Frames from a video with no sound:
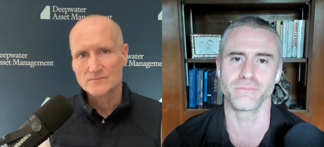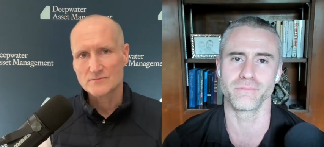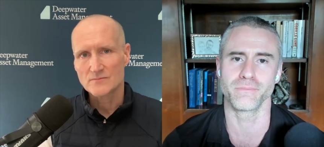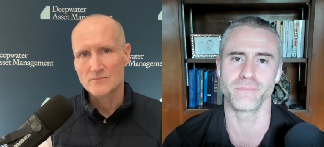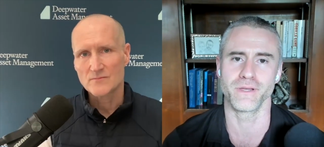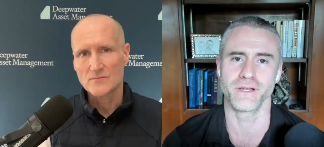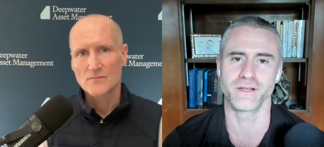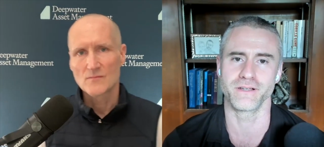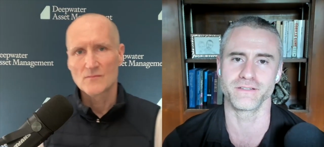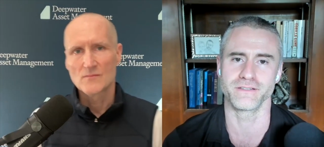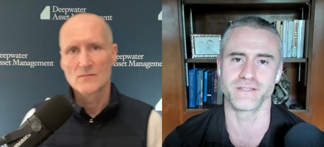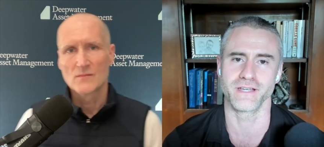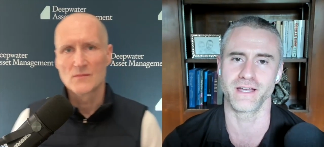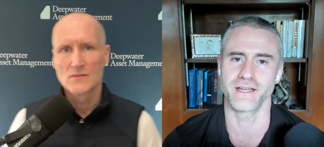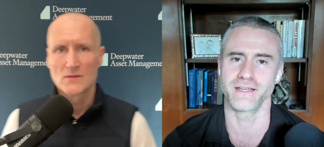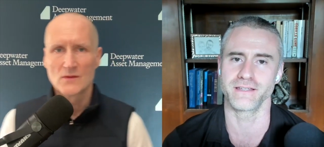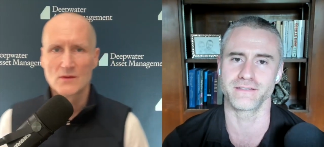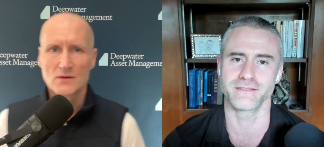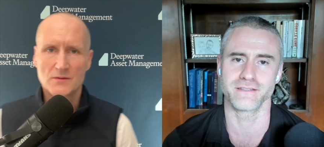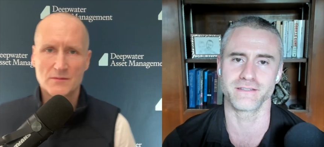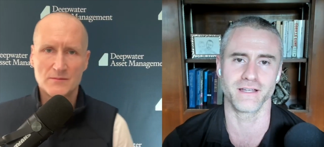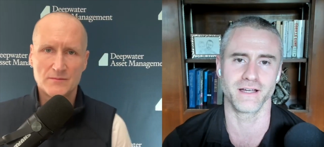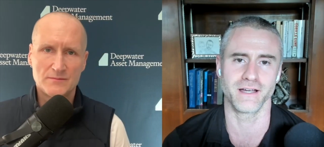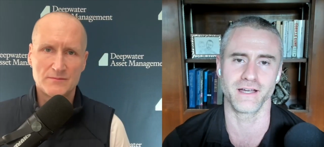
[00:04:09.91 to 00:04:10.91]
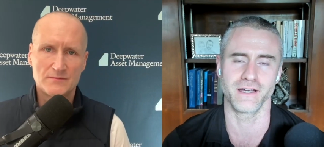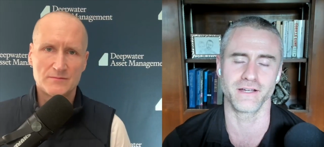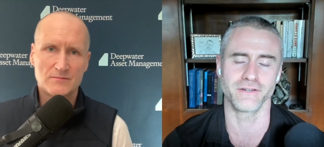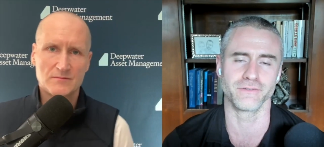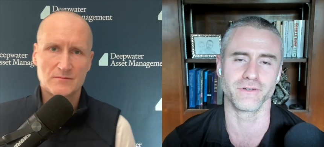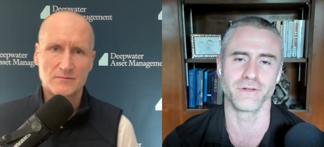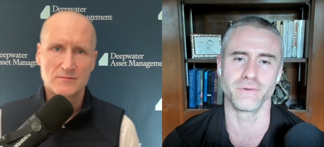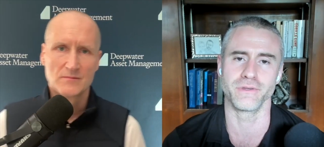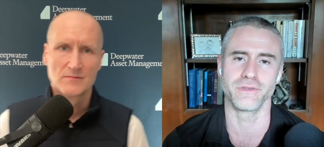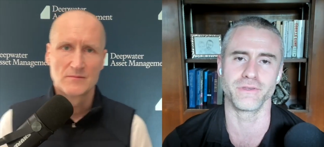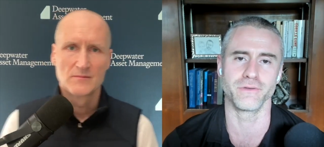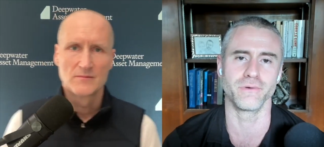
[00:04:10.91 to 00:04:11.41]
Speaker 1: Because I I agree
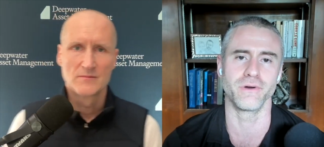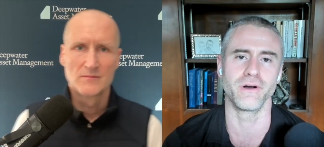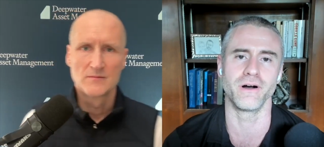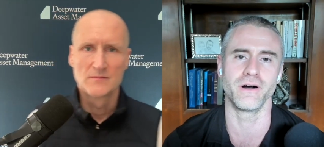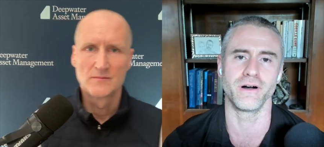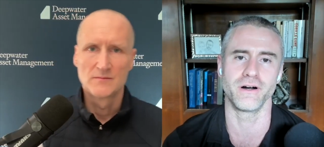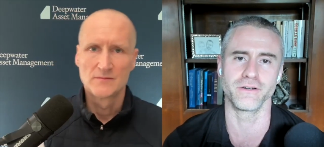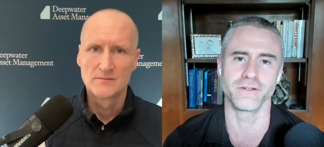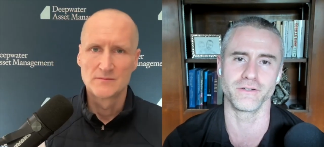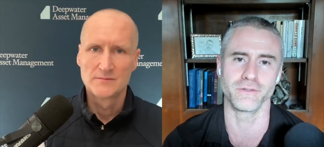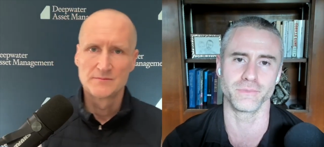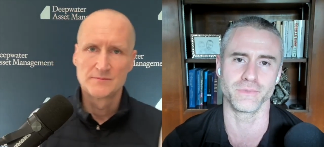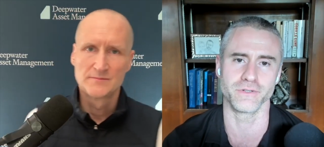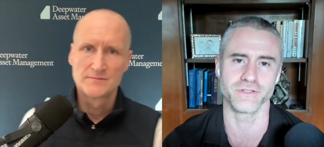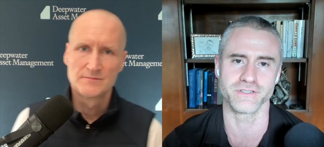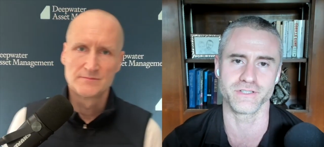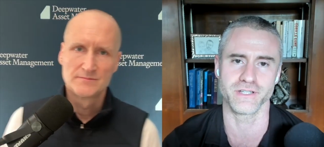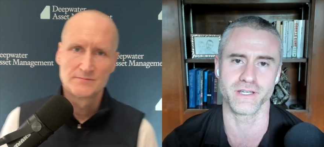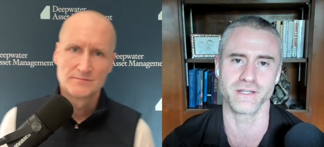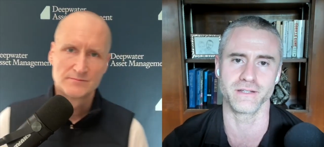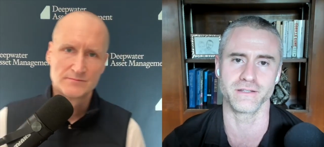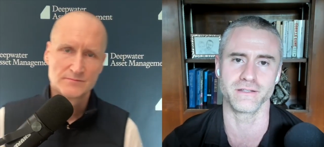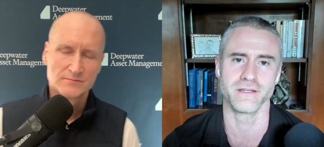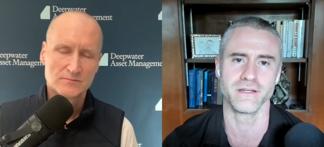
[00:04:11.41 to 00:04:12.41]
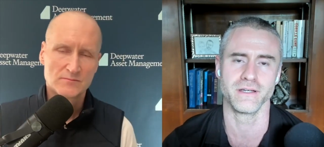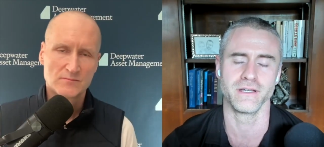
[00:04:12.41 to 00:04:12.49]
with you hundred percent.